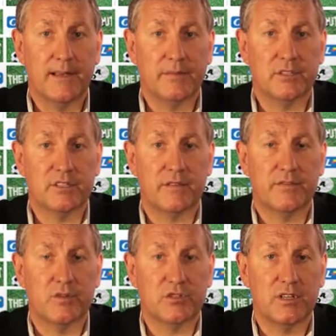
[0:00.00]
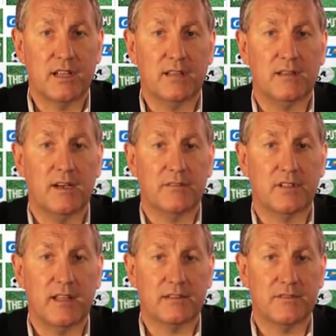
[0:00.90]
Just unfortunately,
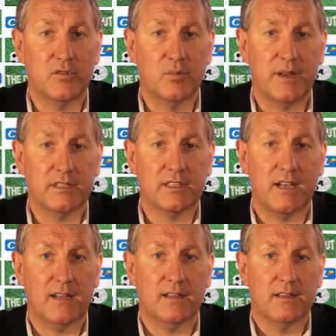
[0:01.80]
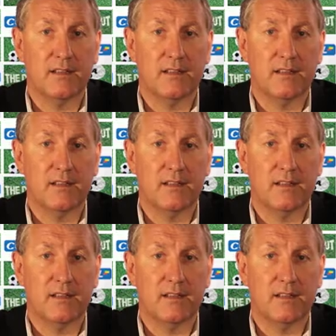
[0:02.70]
after that 4-minute start